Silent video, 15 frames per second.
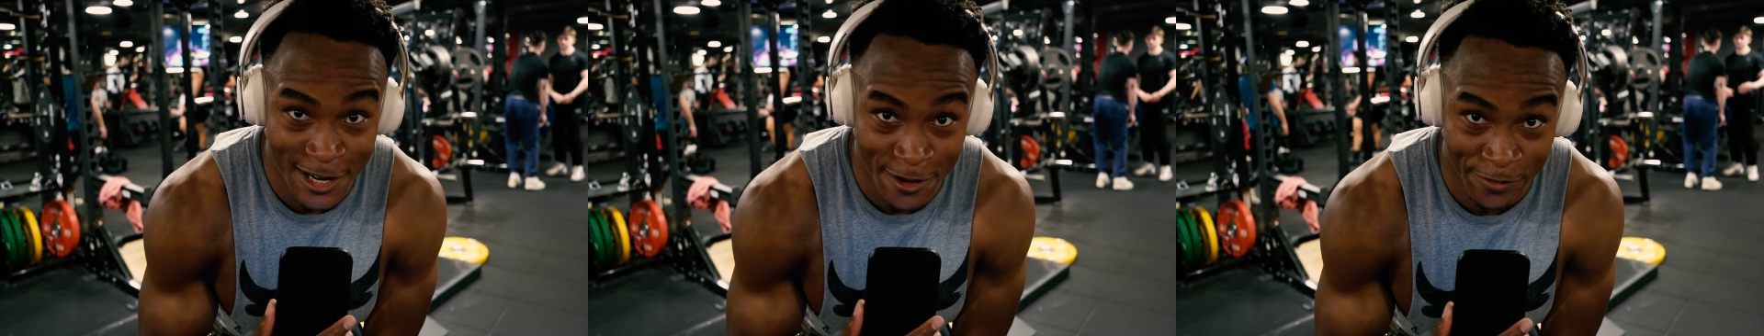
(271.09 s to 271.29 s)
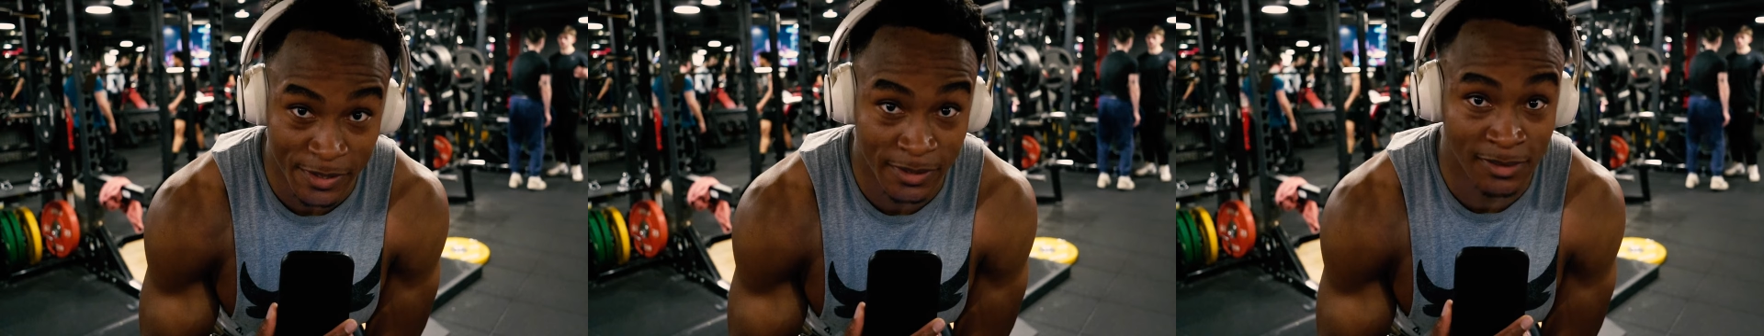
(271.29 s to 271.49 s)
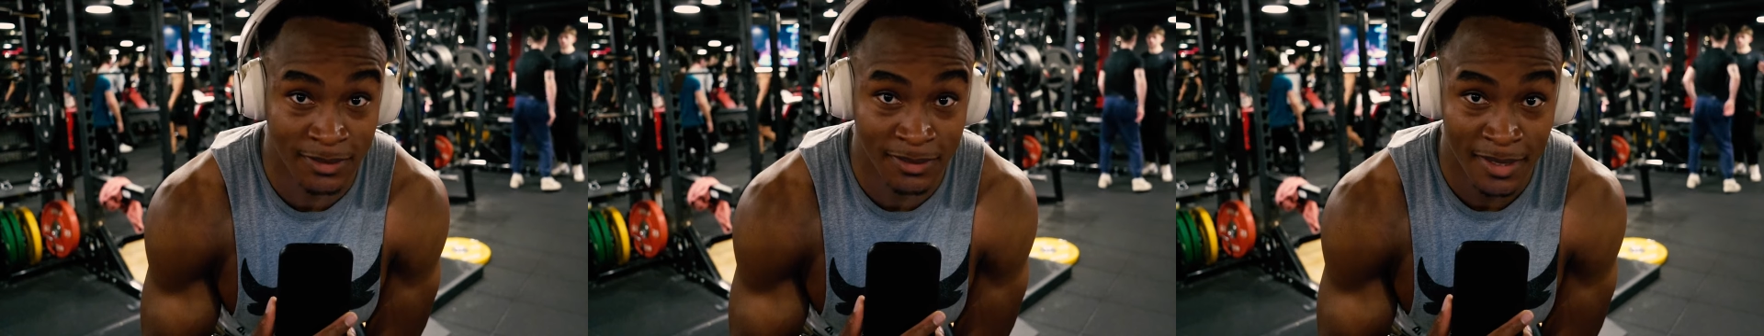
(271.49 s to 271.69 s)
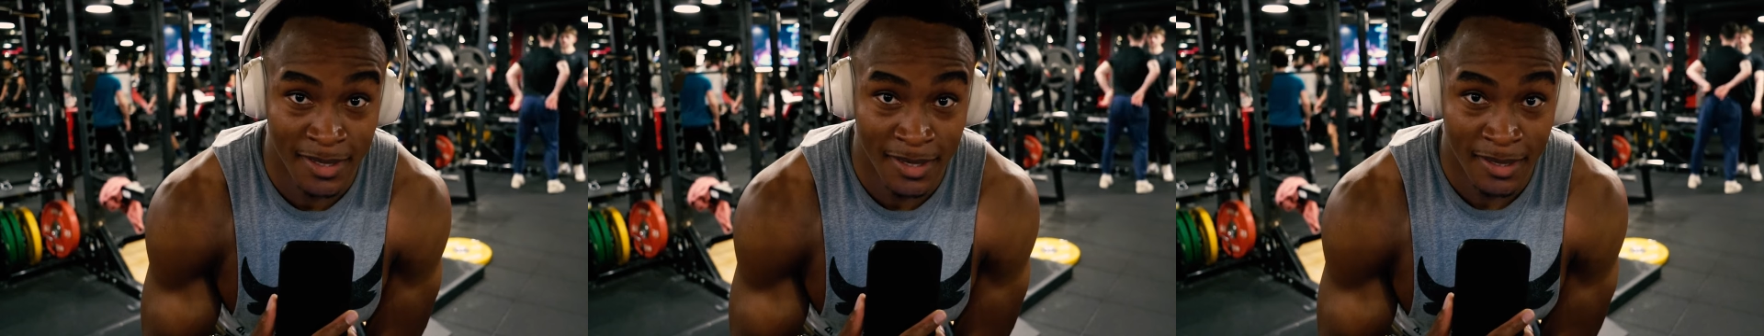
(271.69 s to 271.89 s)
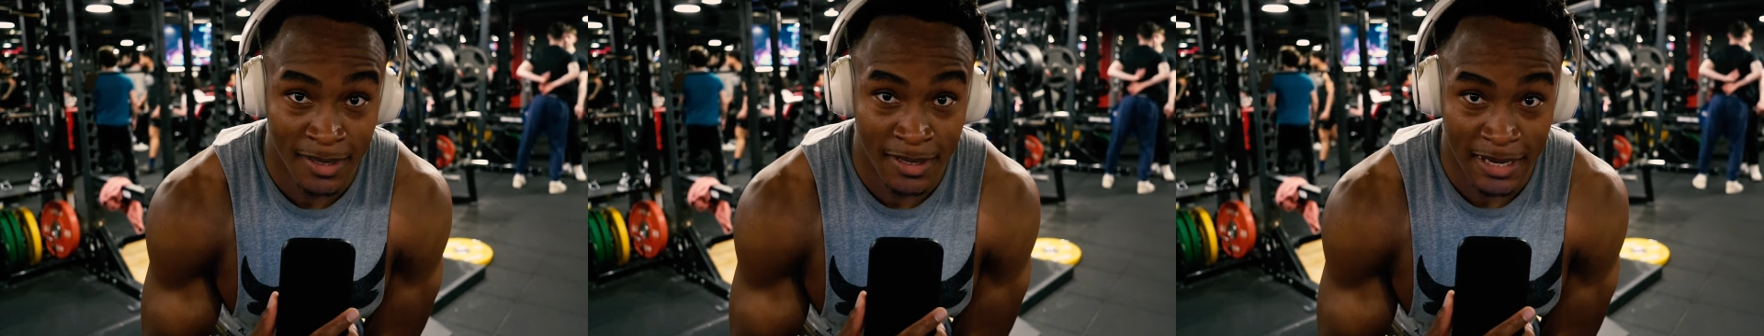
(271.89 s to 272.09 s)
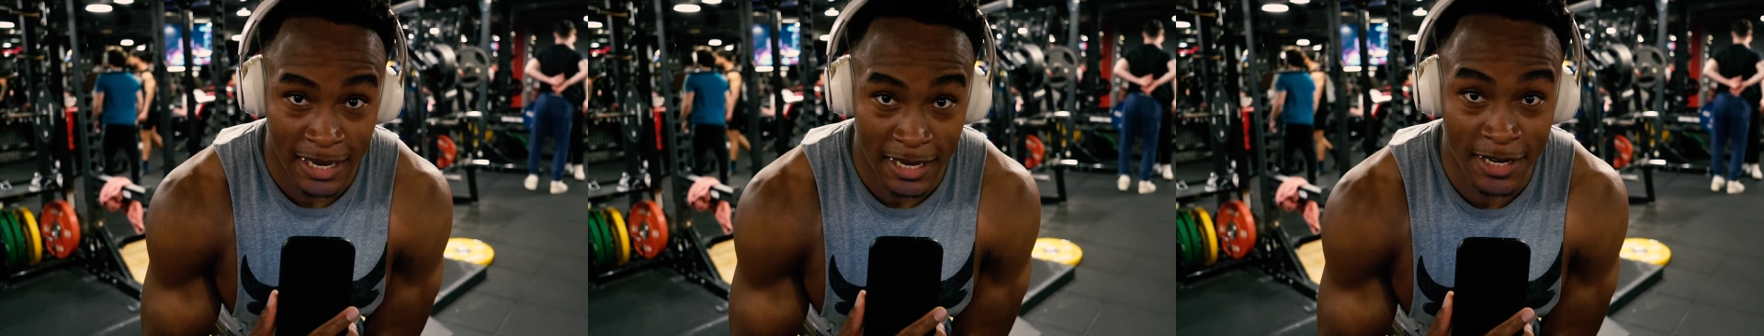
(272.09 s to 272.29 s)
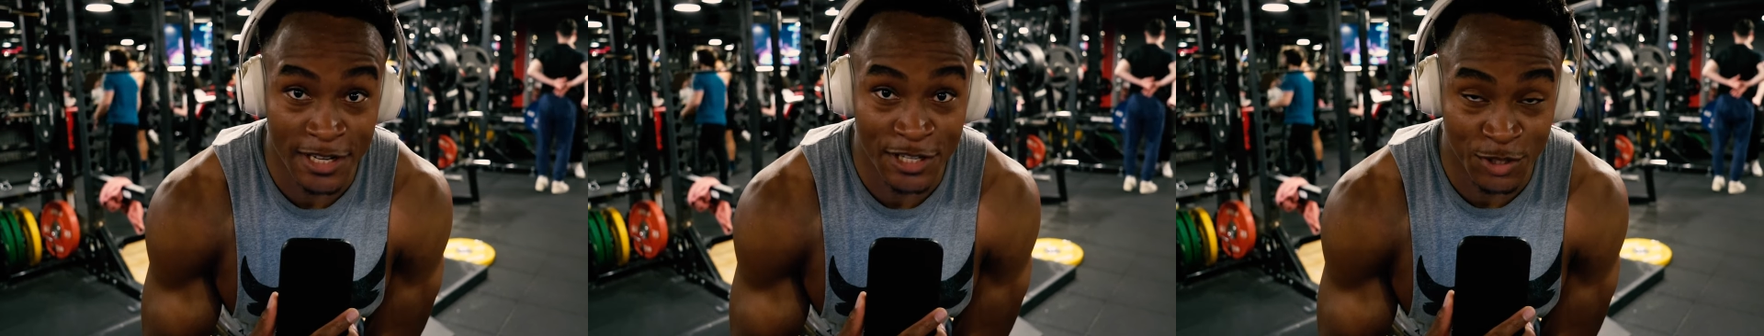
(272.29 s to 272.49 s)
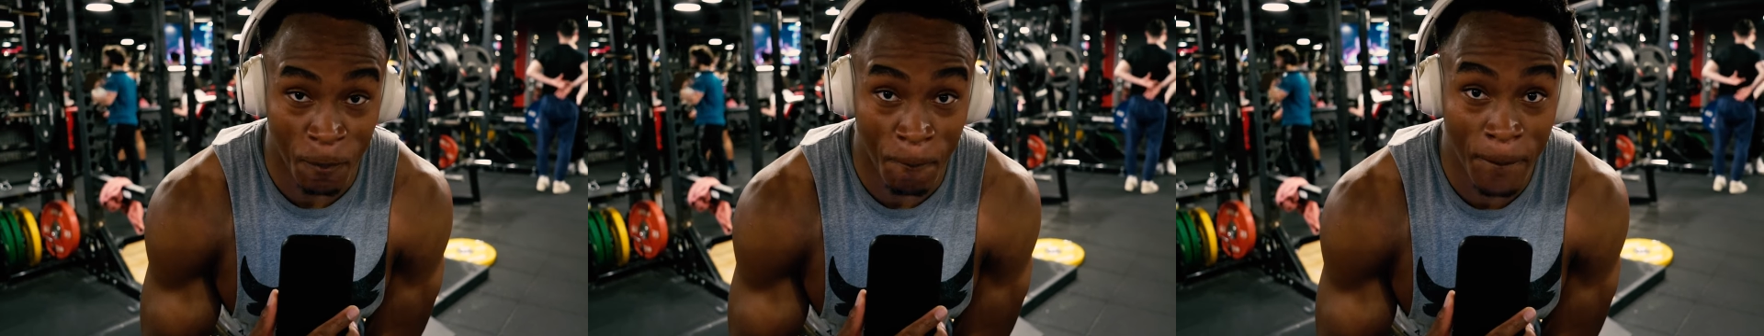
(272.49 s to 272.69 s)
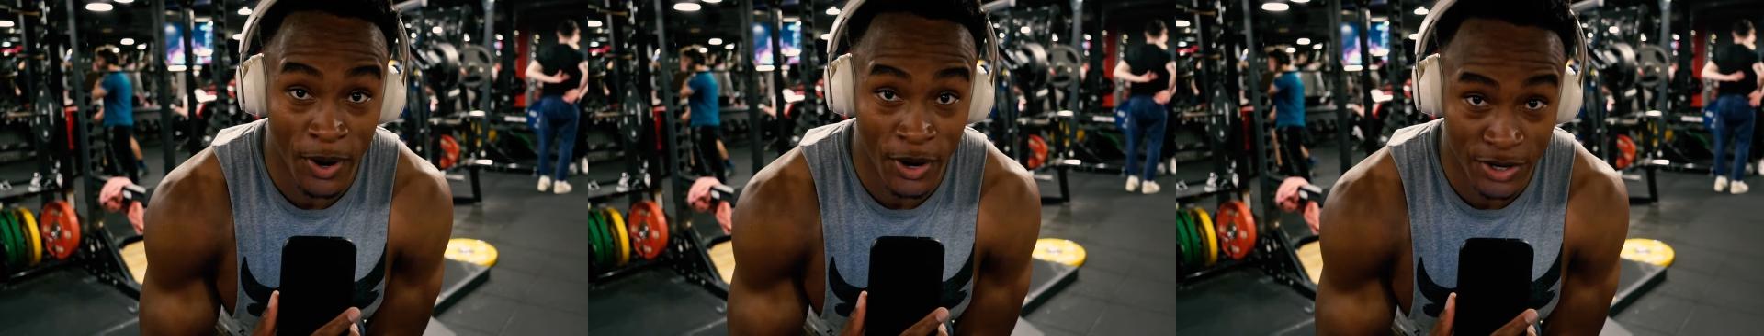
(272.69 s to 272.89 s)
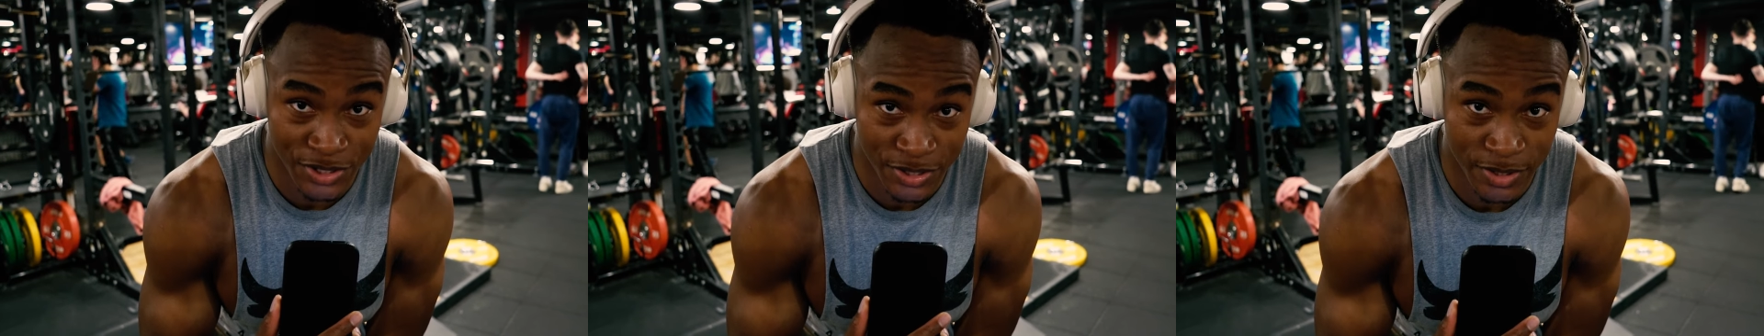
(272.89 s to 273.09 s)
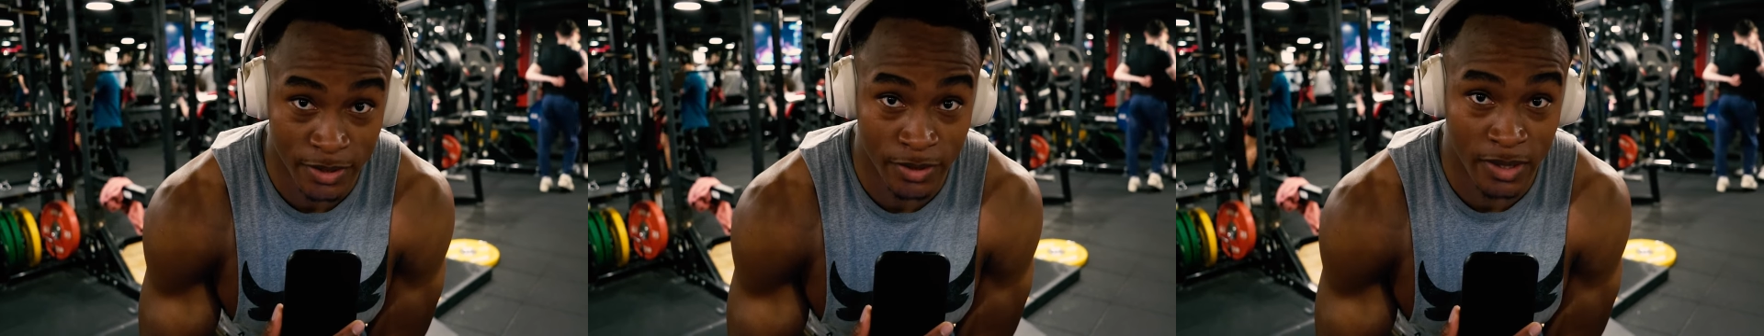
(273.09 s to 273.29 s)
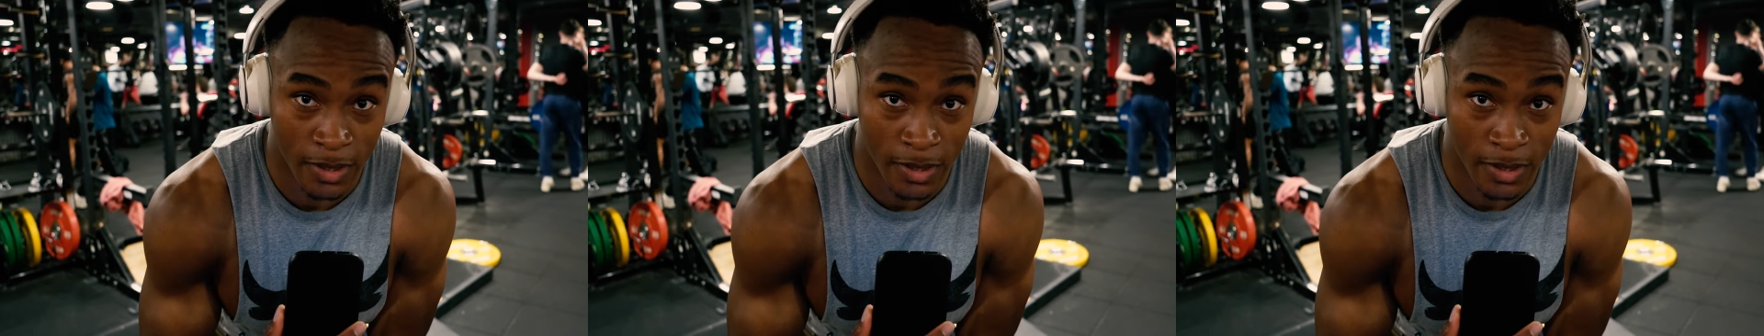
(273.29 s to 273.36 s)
lift. It is personal